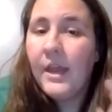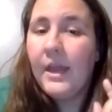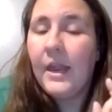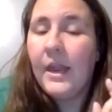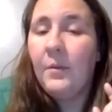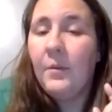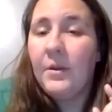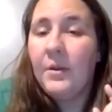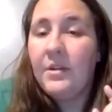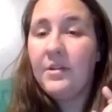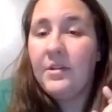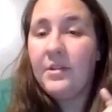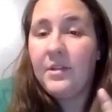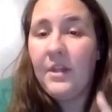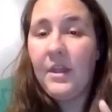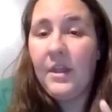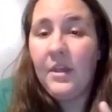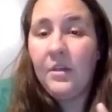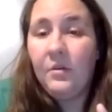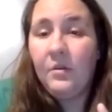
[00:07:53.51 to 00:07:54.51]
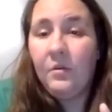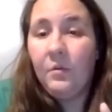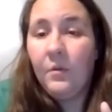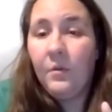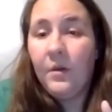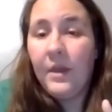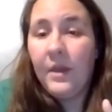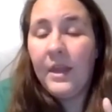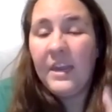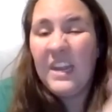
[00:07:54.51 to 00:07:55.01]
and I want to see
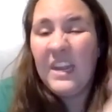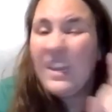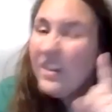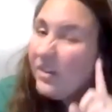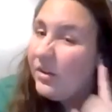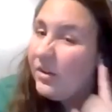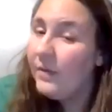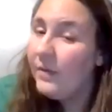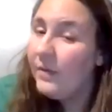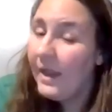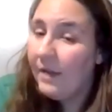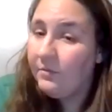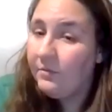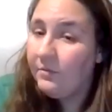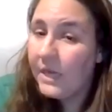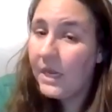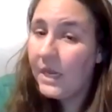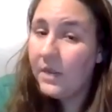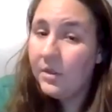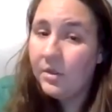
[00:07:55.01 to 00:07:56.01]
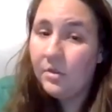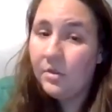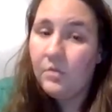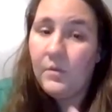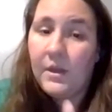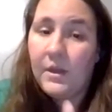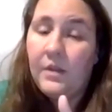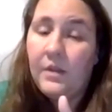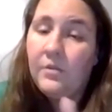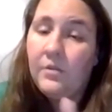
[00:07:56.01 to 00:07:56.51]
you and hear you counting, so
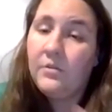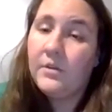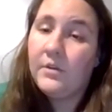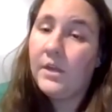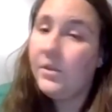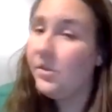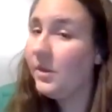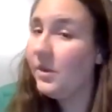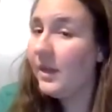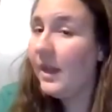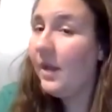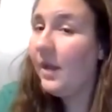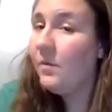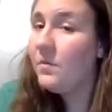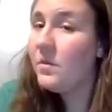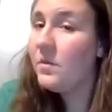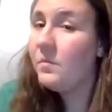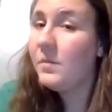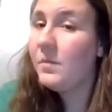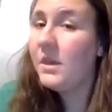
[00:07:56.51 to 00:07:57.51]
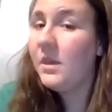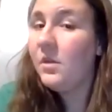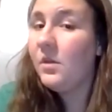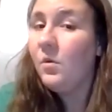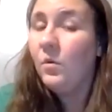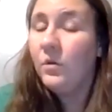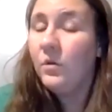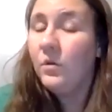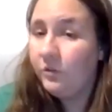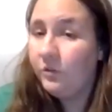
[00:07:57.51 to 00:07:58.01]
you can either touch and count with me
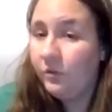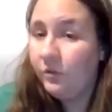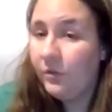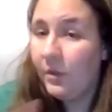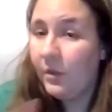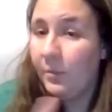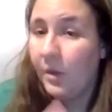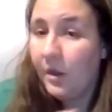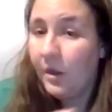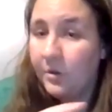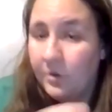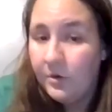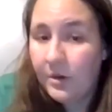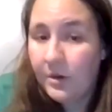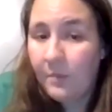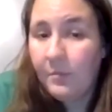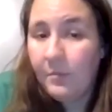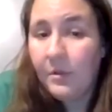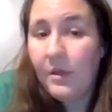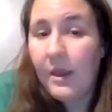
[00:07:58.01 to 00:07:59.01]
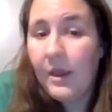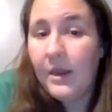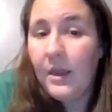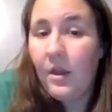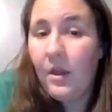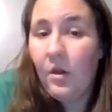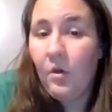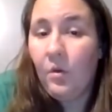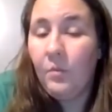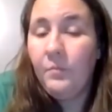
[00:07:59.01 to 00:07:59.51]
or do them on your number line at
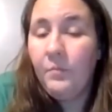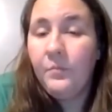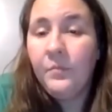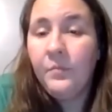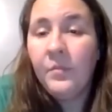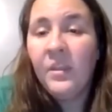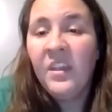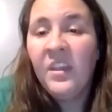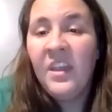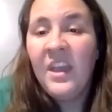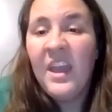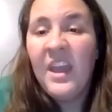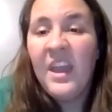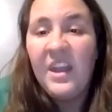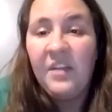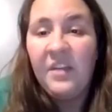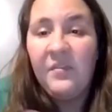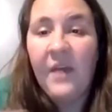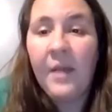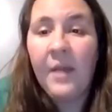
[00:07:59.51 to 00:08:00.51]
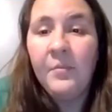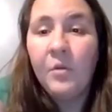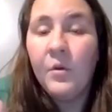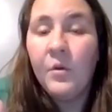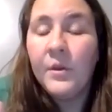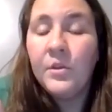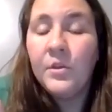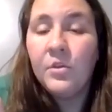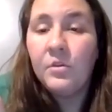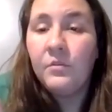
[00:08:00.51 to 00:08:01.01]
home. And if I'm
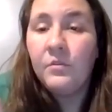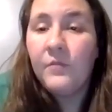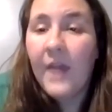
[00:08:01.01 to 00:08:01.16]
going too